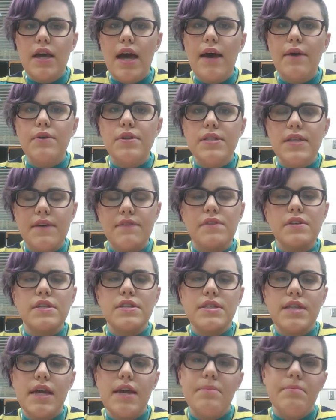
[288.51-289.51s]
I would definitely
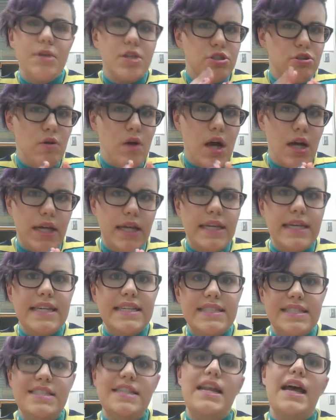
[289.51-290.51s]
say Mishawaka
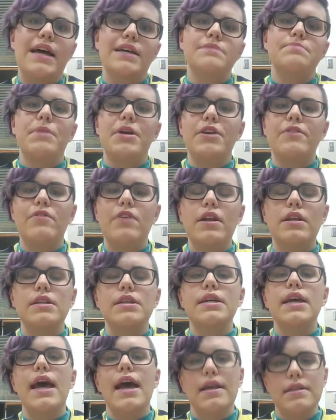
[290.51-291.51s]
isn't as bike
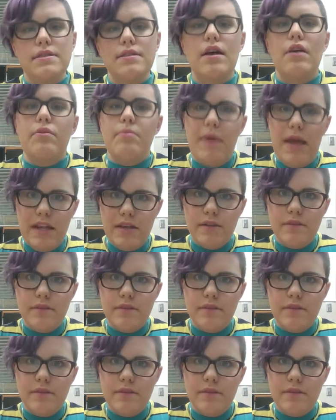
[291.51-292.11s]
friendly as South Bend.